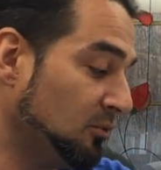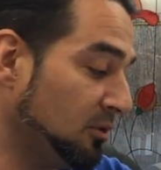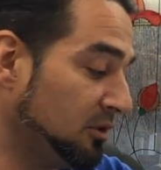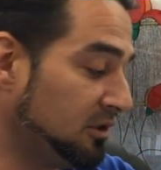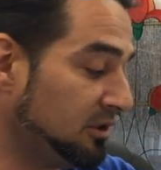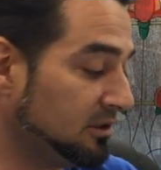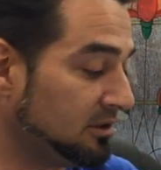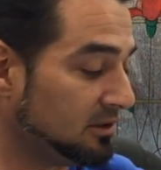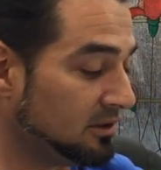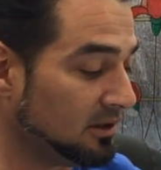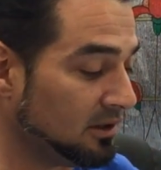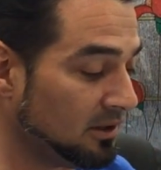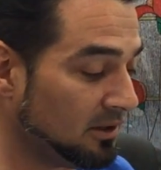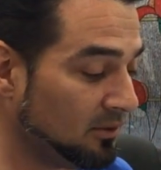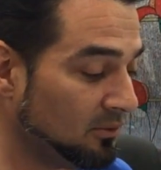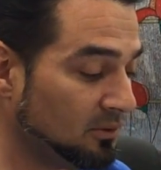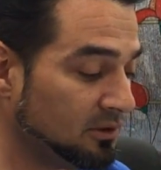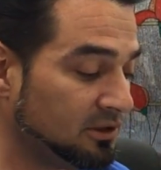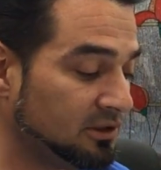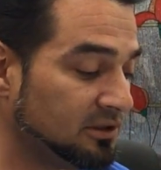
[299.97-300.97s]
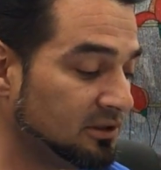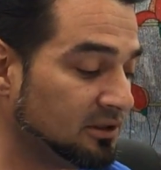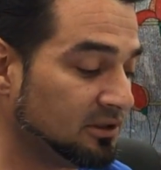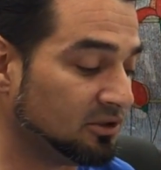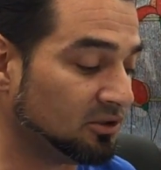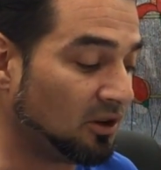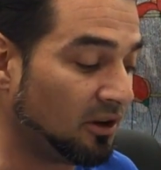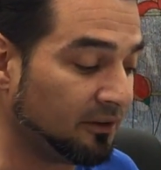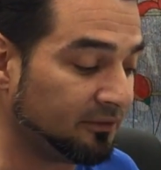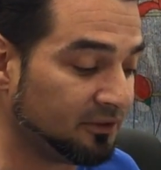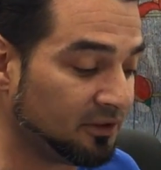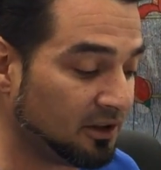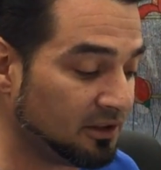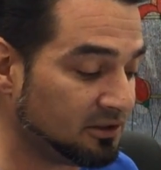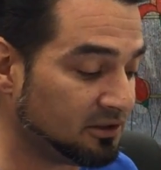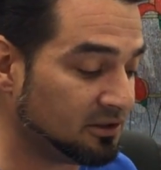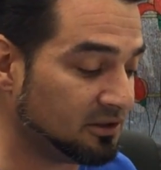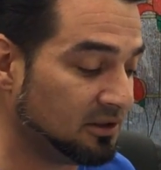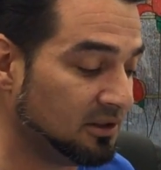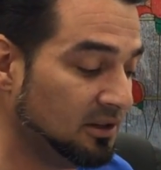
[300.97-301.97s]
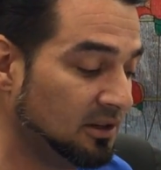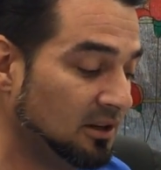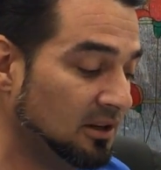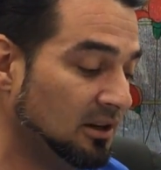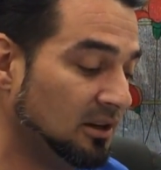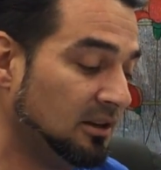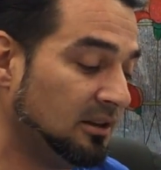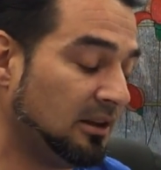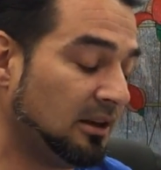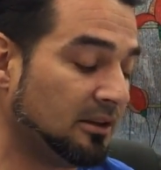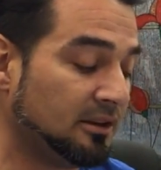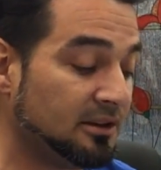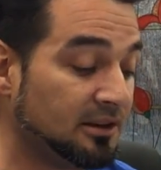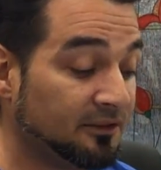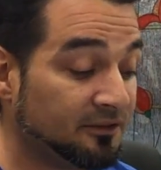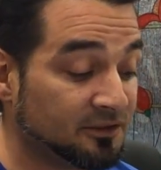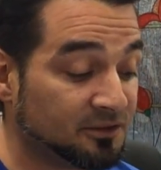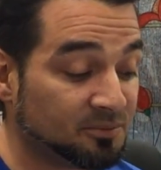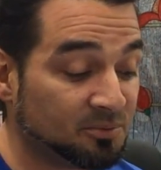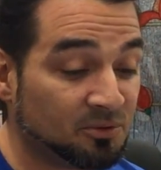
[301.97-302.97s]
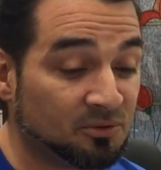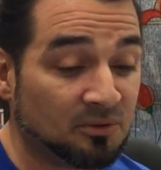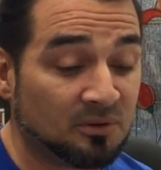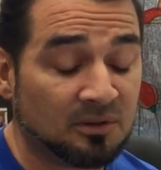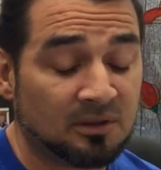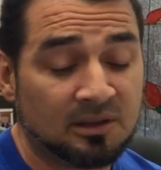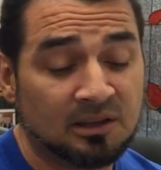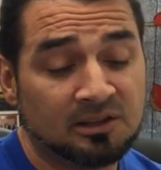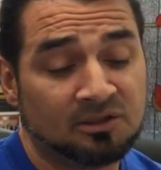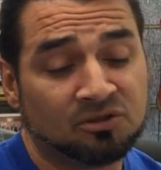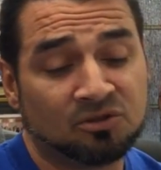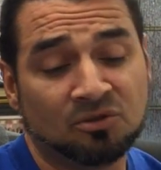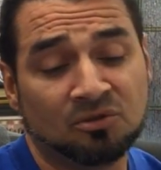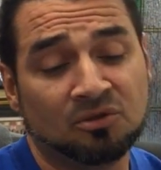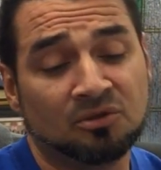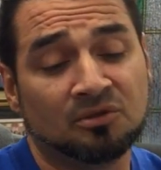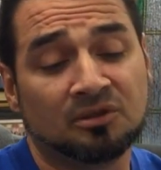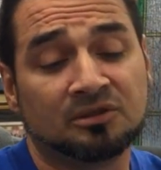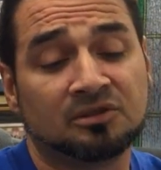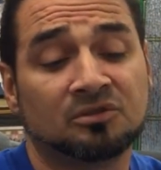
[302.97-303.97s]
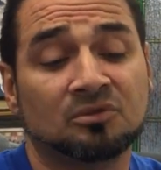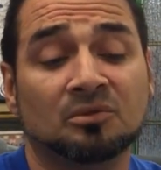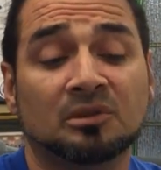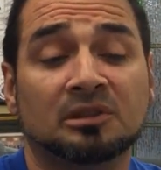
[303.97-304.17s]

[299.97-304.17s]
which is the soft touch. Now the difference between these two units